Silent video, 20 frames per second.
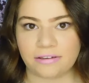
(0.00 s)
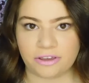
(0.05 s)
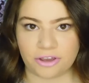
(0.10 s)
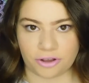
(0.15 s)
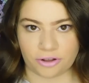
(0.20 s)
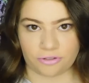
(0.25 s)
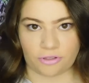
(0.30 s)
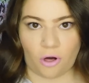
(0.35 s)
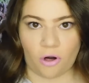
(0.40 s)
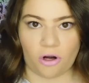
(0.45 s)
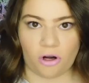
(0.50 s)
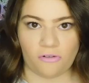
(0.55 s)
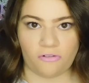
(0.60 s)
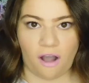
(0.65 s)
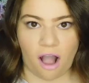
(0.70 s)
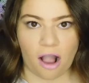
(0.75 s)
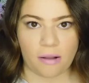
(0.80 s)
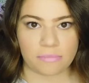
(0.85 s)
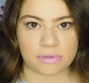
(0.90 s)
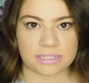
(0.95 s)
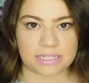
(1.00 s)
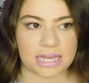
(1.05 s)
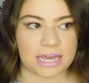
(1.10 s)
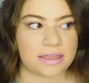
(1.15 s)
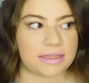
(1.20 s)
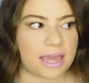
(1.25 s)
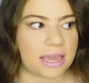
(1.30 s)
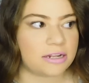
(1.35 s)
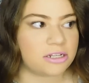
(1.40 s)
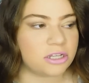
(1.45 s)
your local
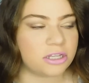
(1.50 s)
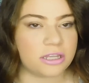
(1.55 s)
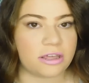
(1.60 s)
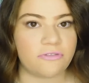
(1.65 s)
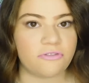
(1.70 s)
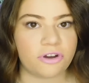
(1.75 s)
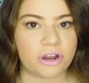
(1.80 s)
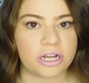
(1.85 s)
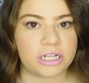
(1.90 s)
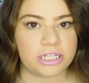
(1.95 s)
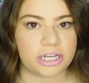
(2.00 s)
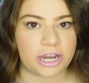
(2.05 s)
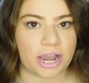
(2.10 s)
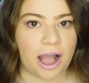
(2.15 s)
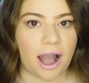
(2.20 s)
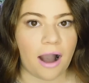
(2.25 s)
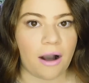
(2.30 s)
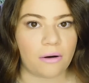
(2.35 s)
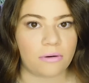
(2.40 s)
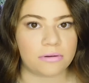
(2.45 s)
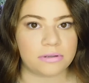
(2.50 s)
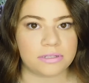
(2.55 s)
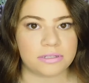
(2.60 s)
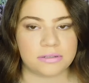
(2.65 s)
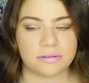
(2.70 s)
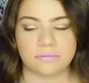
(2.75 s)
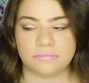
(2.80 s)
pharmacy. They deliver it to your house.